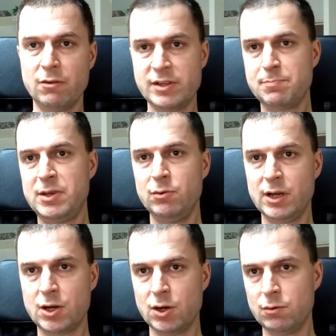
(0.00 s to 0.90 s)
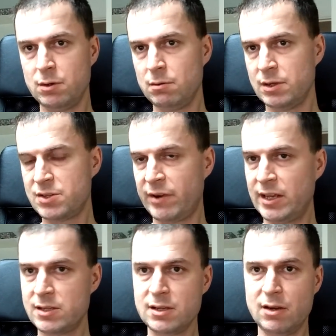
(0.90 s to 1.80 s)
one of these puny code
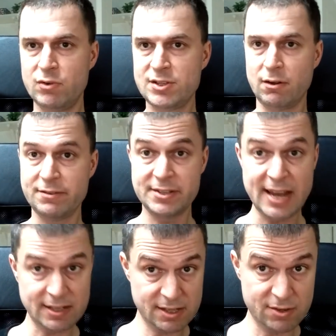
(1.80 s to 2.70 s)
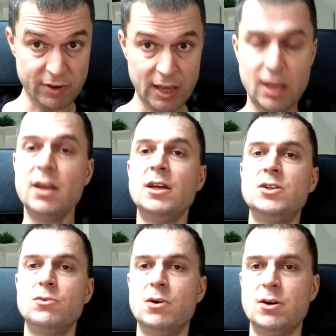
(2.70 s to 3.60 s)
strings and resolves that string
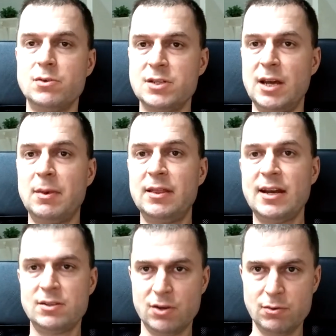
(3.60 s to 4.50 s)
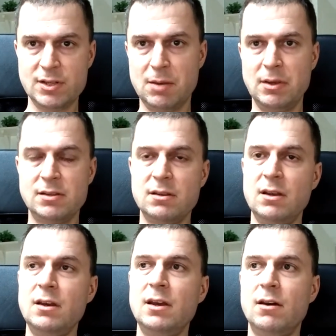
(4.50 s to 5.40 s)
to a host name, and that host name is,